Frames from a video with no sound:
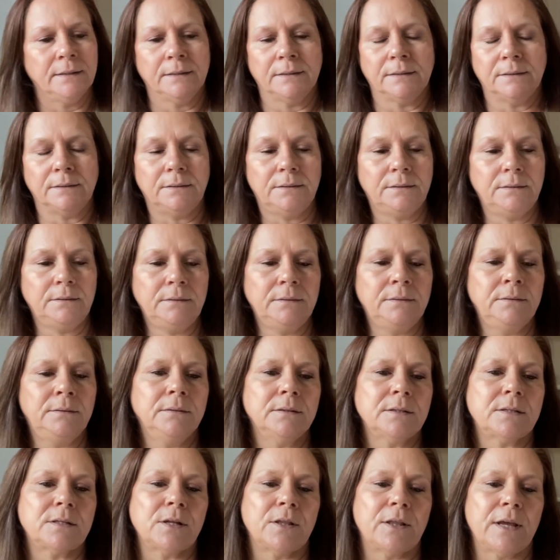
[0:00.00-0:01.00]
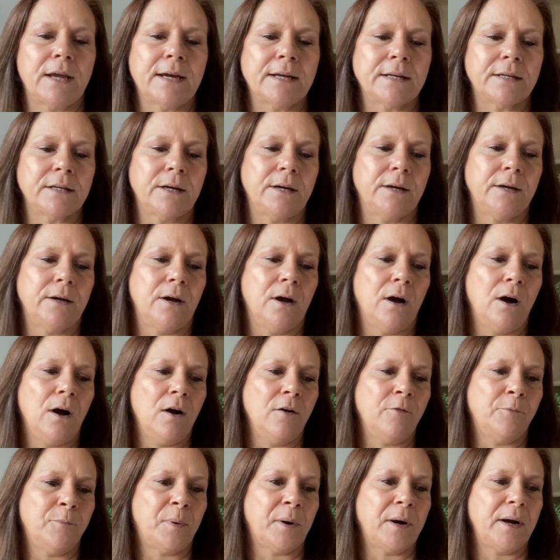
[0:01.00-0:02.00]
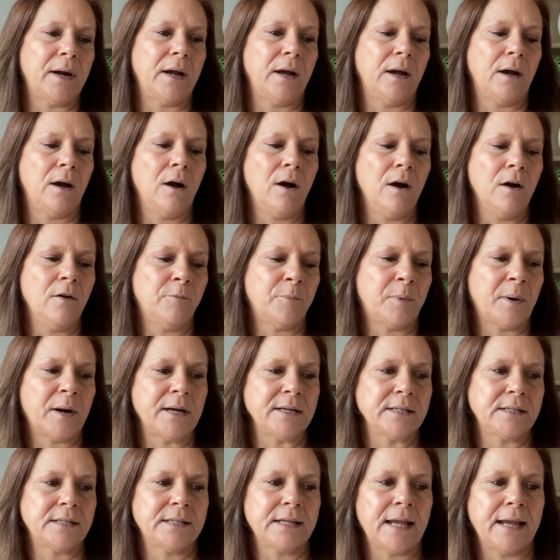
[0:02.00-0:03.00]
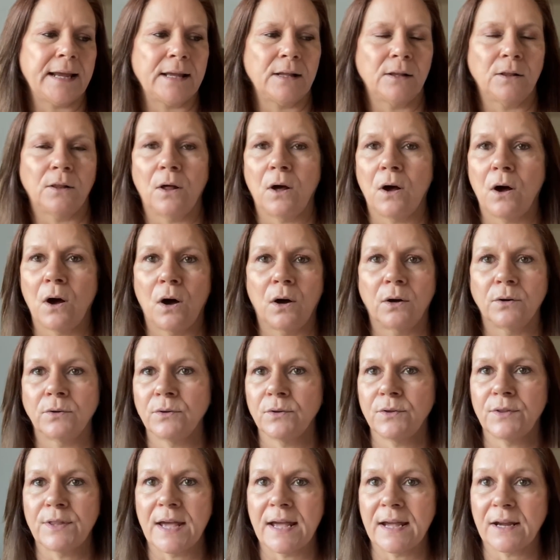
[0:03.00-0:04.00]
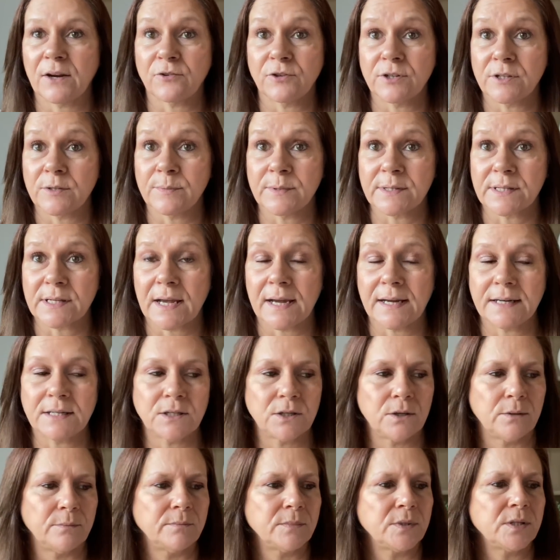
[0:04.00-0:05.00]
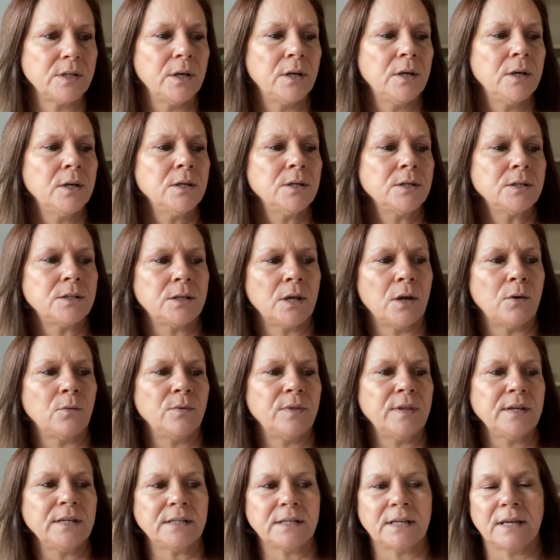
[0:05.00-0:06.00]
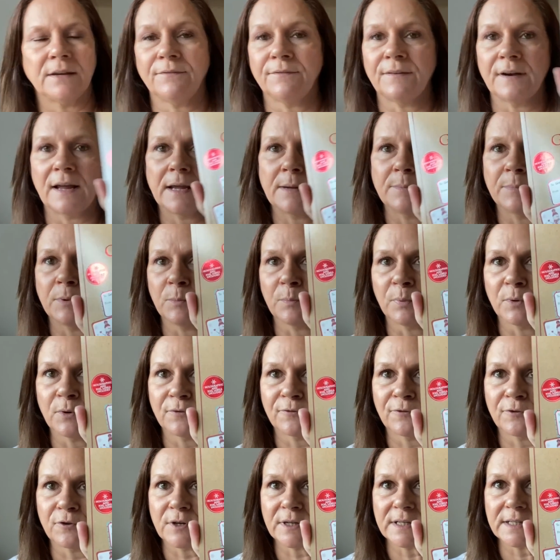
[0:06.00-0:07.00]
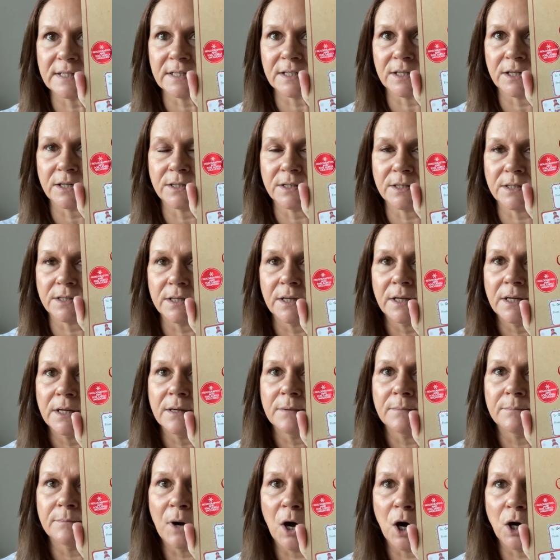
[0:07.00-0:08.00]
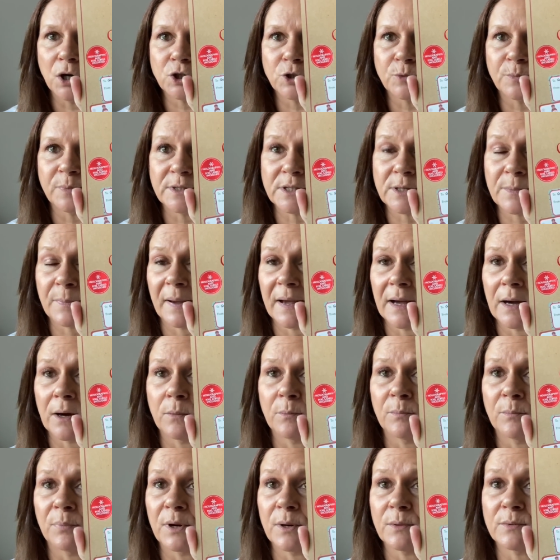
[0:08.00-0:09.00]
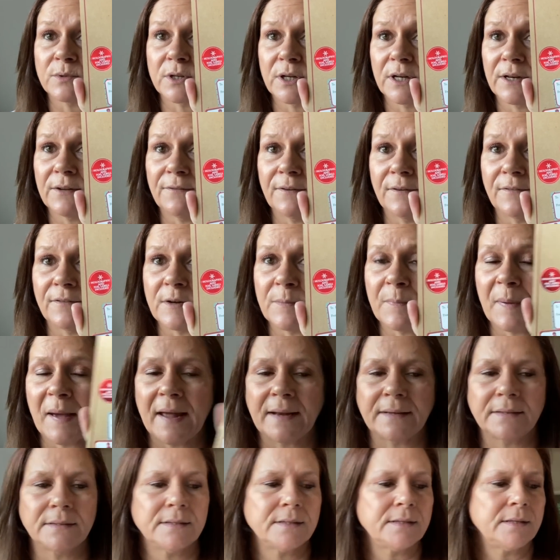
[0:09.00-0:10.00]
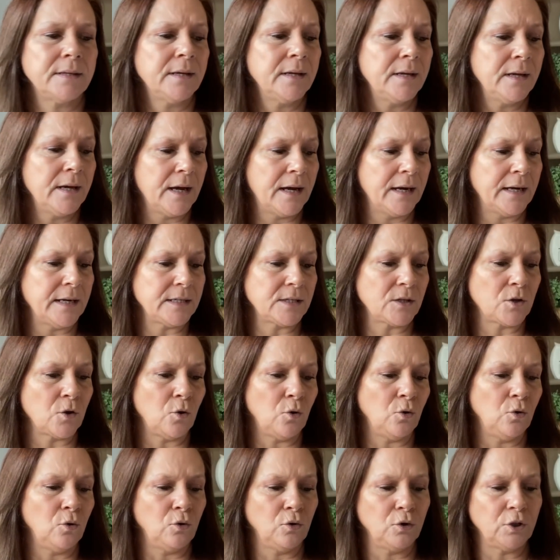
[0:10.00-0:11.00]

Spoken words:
So they had a half price sale on their Christmas items. So this gift label book, for instance, marked up as £1, but it was only 50p, and it's got all